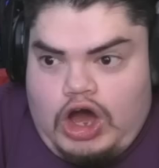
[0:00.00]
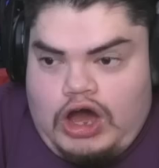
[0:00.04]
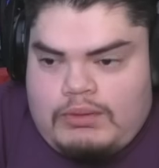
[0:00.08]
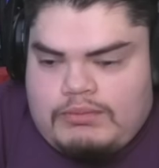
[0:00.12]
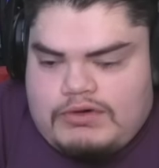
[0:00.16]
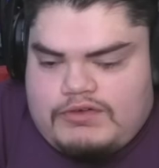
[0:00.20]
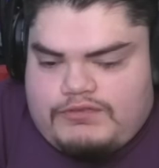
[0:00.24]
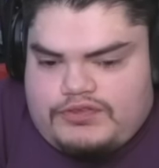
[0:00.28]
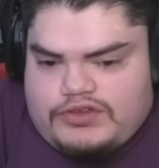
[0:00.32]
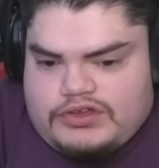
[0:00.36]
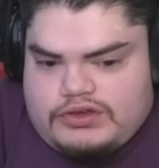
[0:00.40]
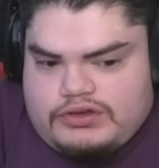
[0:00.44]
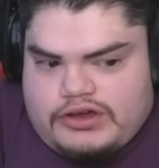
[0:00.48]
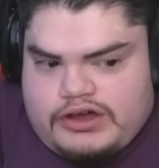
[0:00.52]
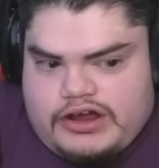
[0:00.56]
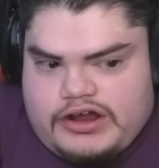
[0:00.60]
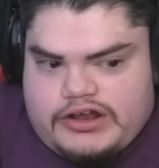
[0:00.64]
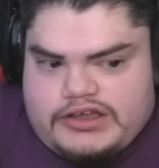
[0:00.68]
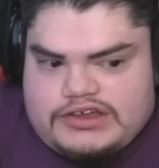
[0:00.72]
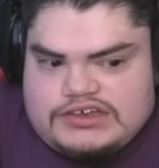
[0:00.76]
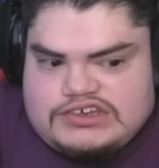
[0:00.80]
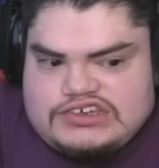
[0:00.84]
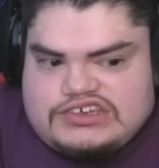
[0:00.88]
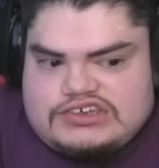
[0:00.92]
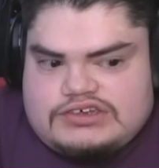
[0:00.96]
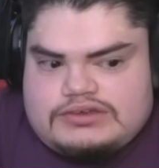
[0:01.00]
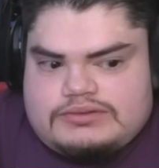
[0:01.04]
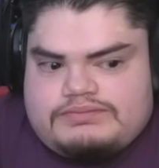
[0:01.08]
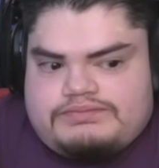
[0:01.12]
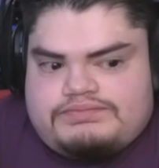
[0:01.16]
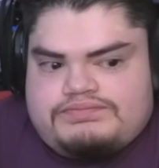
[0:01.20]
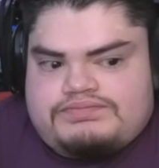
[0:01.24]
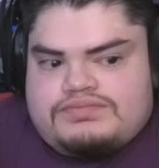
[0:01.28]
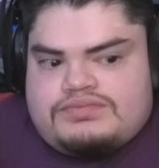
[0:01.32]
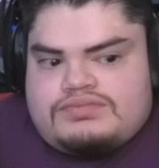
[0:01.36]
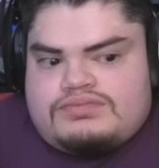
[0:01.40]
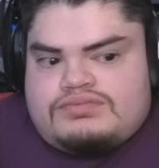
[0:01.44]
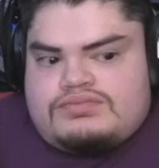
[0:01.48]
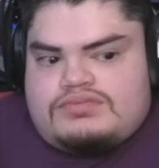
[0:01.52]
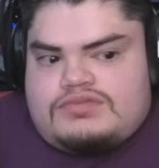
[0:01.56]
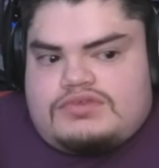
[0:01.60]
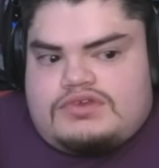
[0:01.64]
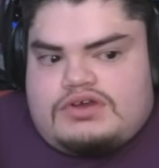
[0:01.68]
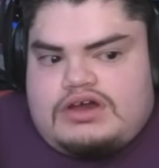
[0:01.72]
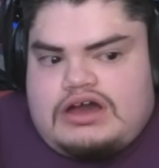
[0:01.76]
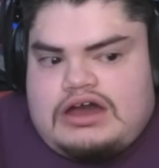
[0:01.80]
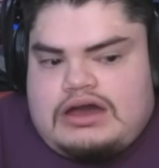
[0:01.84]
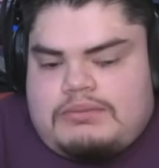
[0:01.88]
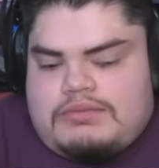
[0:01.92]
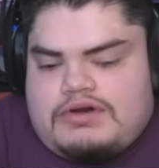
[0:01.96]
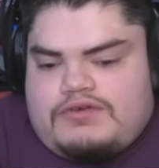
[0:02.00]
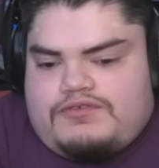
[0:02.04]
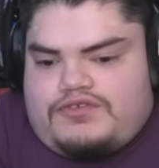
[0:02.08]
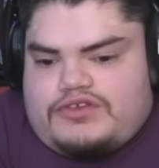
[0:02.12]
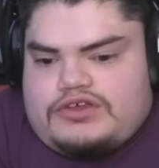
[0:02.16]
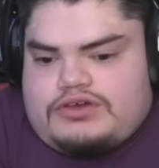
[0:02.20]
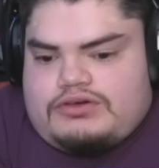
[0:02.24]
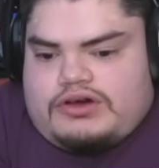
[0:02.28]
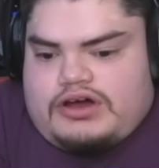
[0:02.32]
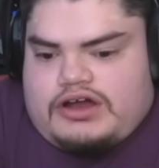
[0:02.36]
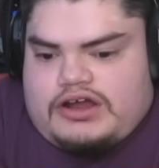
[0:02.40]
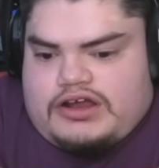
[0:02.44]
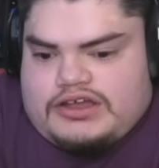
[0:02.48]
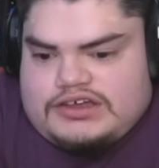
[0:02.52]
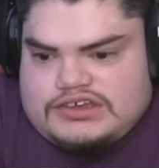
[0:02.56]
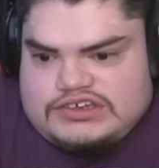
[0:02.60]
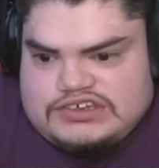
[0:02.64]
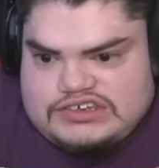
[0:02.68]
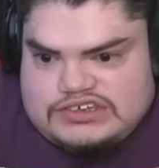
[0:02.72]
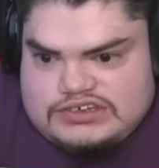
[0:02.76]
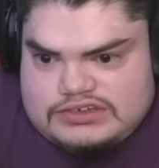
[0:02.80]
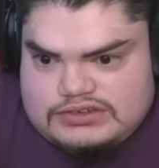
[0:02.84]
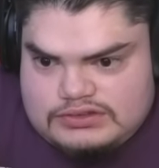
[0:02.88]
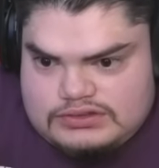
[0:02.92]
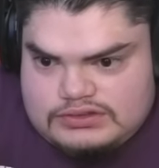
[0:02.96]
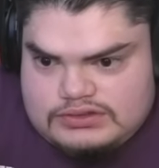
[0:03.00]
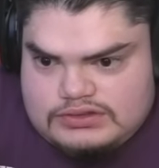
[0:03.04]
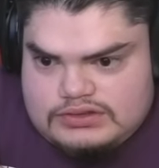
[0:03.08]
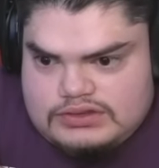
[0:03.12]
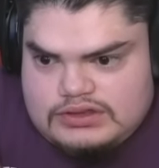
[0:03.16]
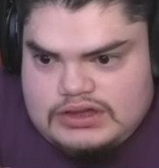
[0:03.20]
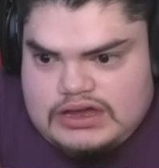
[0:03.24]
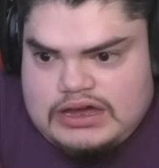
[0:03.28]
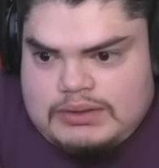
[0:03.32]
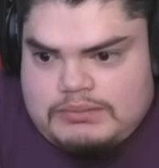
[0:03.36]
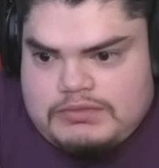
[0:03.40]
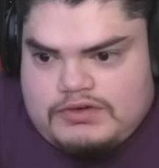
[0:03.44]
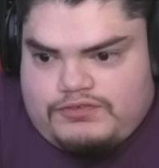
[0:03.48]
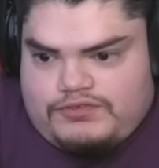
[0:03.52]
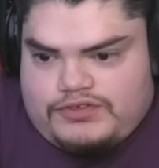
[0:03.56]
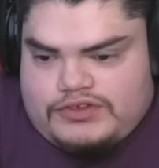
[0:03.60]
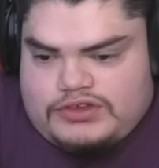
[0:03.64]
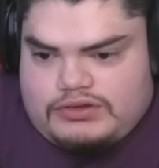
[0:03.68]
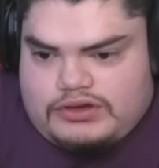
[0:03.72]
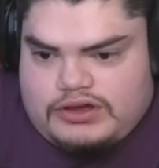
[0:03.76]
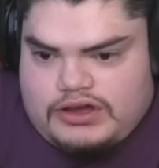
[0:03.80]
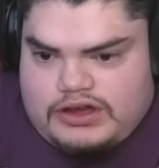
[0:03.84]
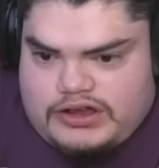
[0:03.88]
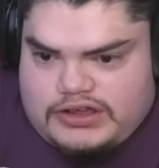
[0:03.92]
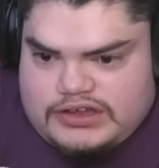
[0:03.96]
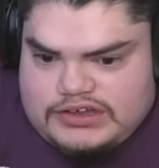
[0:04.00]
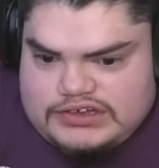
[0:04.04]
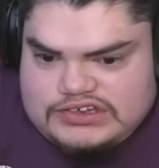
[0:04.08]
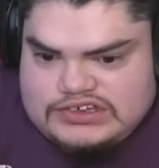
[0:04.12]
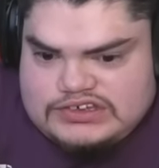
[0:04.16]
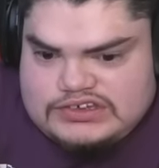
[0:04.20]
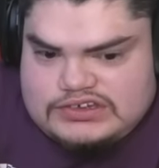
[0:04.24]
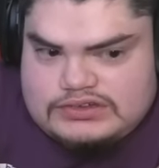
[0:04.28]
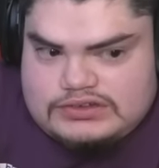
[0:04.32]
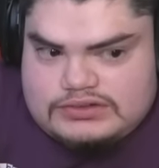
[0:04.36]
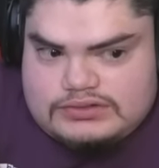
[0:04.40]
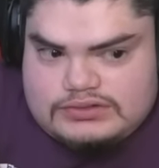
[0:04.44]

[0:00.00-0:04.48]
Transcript: I'm a fluke artist. I'm a fluke artist. I'm a fluke artist.